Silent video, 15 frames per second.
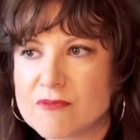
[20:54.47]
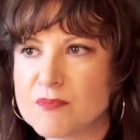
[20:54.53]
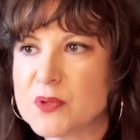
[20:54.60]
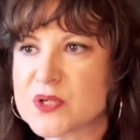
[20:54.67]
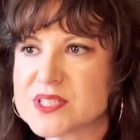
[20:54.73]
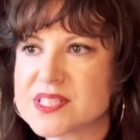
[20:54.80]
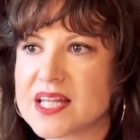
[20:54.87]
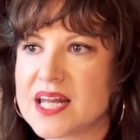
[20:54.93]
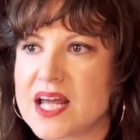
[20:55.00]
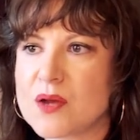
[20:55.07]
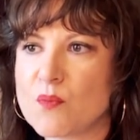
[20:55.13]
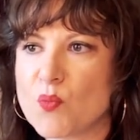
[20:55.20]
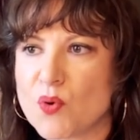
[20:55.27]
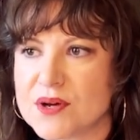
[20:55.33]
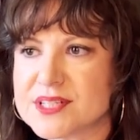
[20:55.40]
books that I
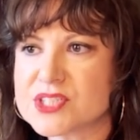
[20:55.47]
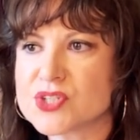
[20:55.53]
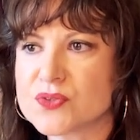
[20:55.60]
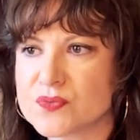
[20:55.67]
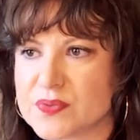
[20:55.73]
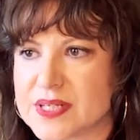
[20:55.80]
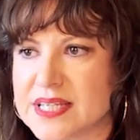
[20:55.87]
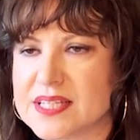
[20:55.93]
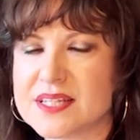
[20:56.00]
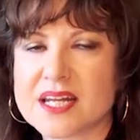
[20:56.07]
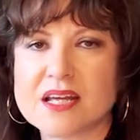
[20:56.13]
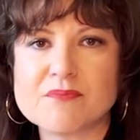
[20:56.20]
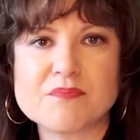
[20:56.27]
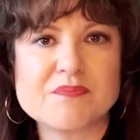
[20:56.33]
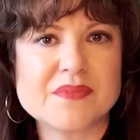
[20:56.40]
want to read
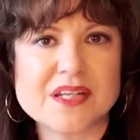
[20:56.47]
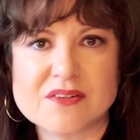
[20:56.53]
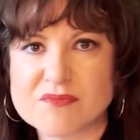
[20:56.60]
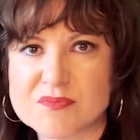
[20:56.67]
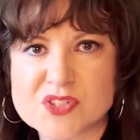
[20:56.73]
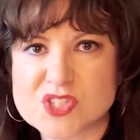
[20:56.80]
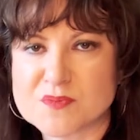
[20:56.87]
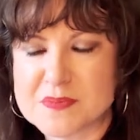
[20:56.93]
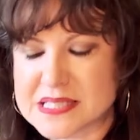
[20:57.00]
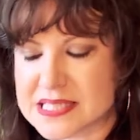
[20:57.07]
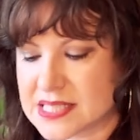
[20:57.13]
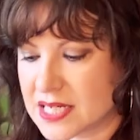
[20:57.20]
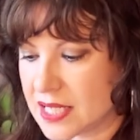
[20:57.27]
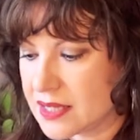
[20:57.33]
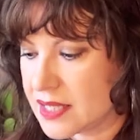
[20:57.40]
that have just been
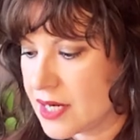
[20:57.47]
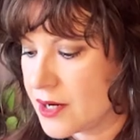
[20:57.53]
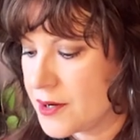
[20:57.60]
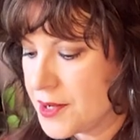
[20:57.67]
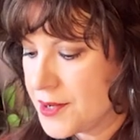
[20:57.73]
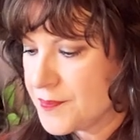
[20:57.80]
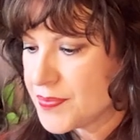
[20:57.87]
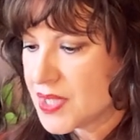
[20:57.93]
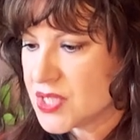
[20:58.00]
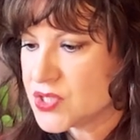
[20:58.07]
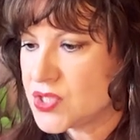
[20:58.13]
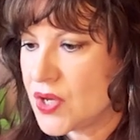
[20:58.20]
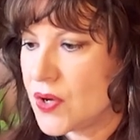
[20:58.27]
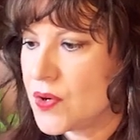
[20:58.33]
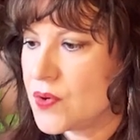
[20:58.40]
sitting there.
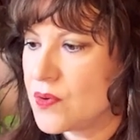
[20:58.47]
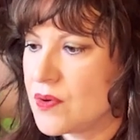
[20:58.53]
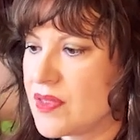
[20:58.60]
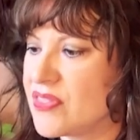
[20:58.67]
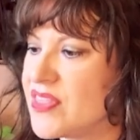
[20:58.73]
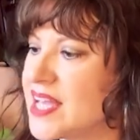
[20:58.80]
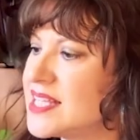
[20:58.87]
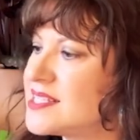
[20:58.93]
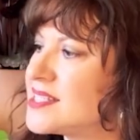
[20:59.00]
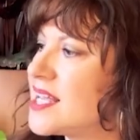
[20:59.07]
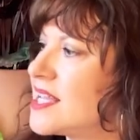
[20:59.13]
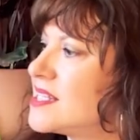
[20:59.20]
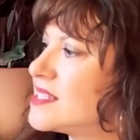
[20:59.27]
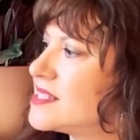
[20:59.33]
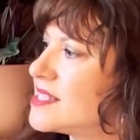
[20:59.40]
So They
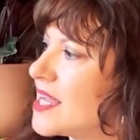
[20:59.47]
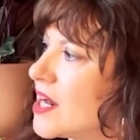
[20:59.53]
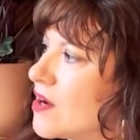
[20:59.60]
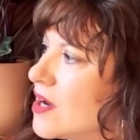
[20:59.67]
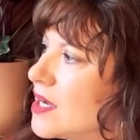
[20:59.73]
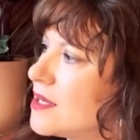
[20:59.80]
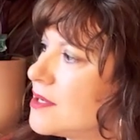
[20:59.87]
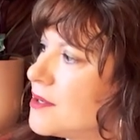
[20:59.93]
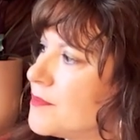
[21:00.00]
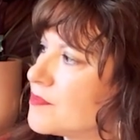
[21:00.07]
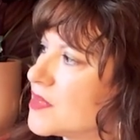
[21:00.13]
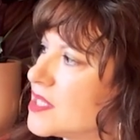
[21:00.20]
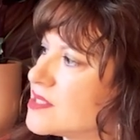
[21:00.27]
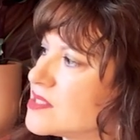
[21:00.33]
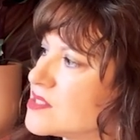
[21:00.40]
Say Sarah.
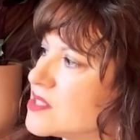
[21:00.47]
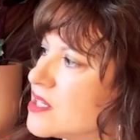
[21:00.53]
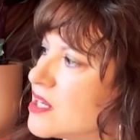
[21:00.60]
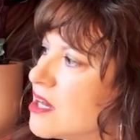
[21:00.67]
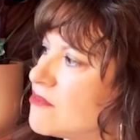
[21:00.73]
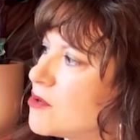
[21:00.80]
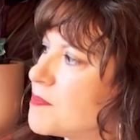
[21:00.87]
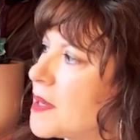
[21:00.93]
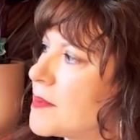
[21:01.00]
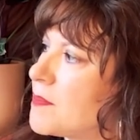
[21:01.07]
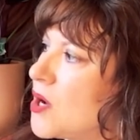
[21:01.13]
This is a novel by